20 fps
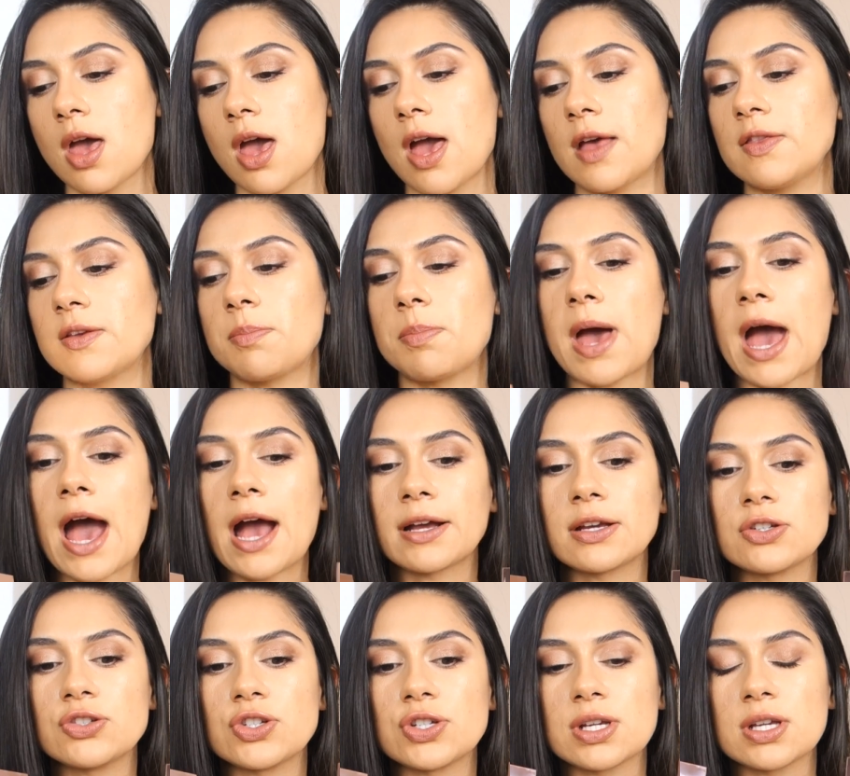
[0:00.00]
and the
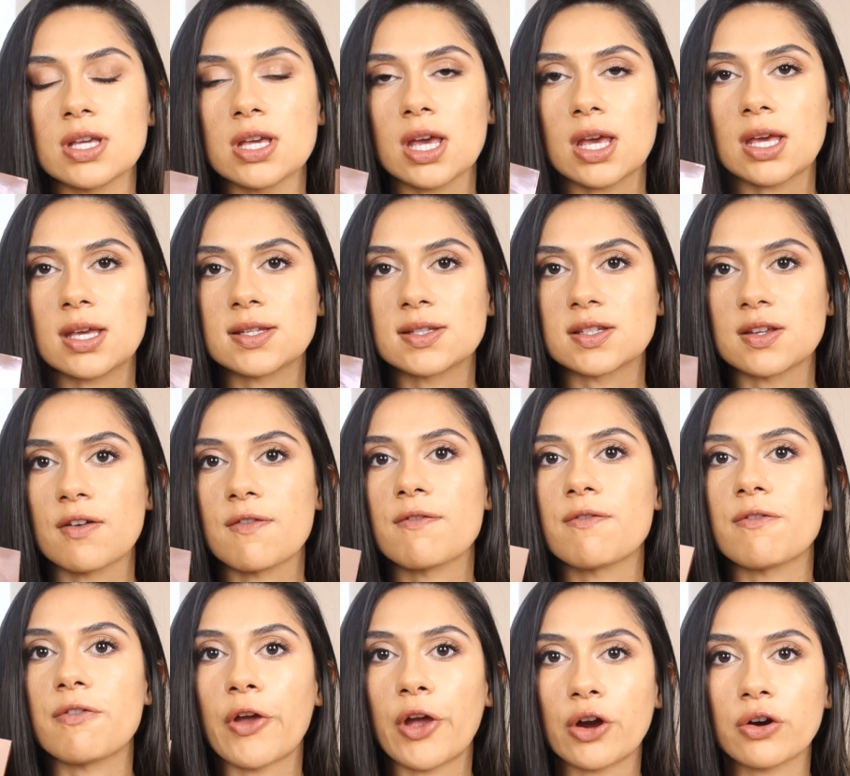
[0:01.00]
packaging is
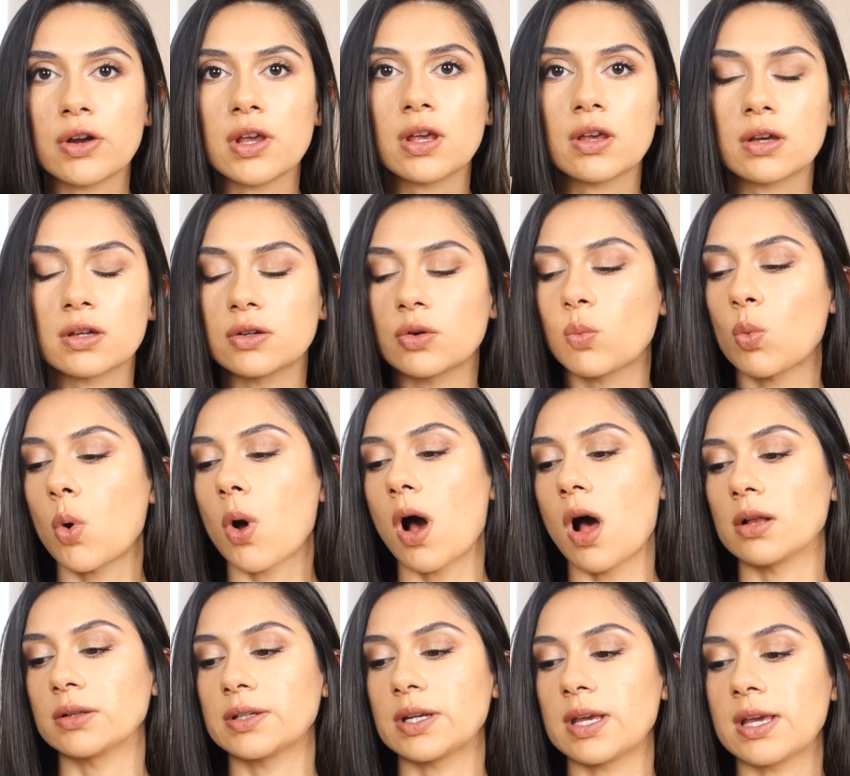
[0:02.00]
very good
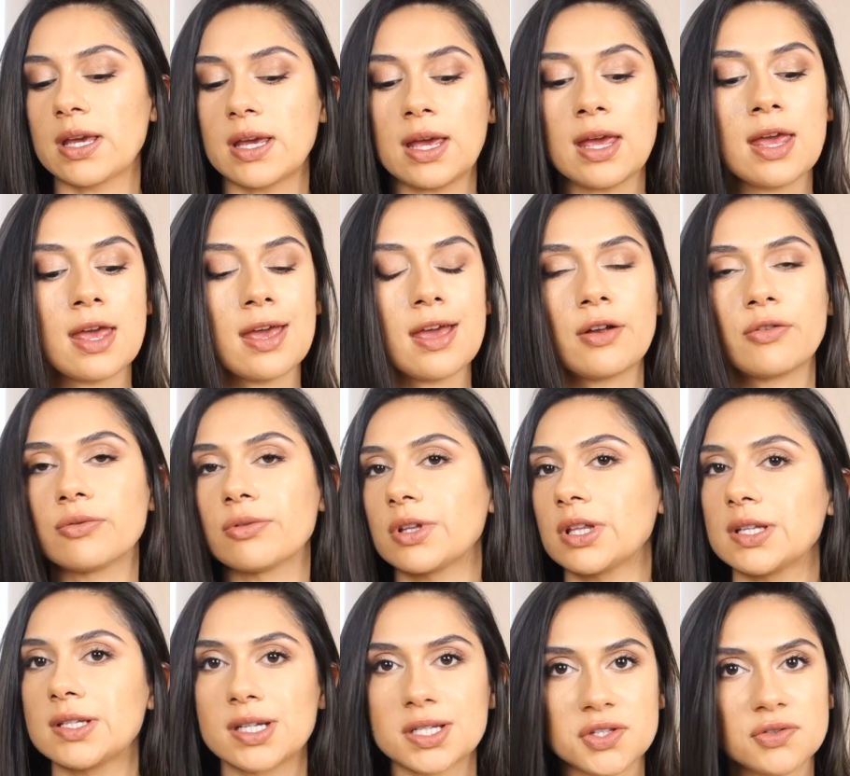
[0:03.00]
quality. It
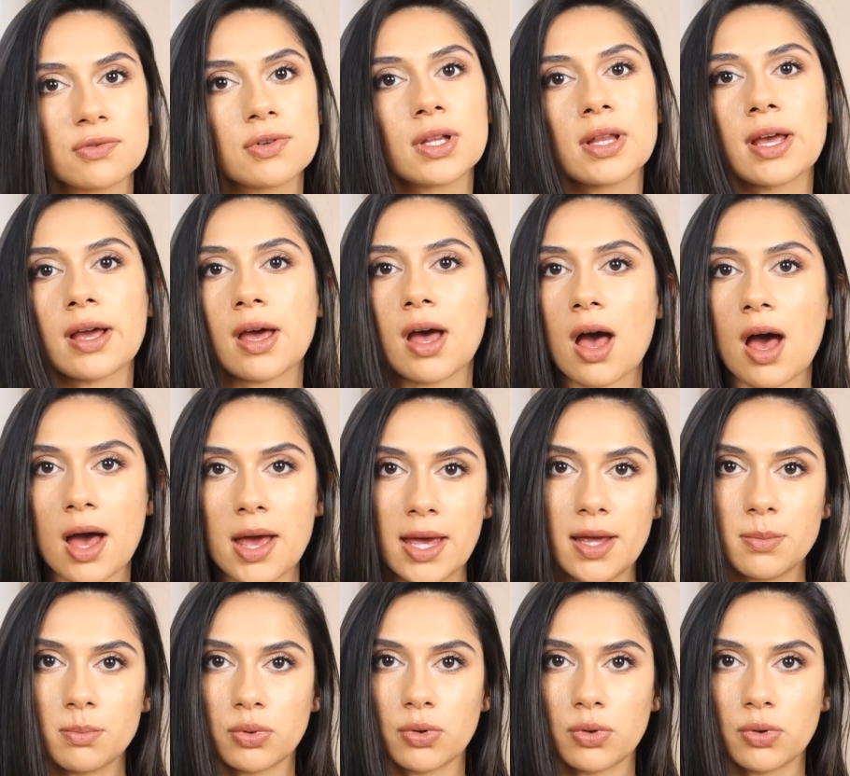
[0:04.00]
really does feel like a high-end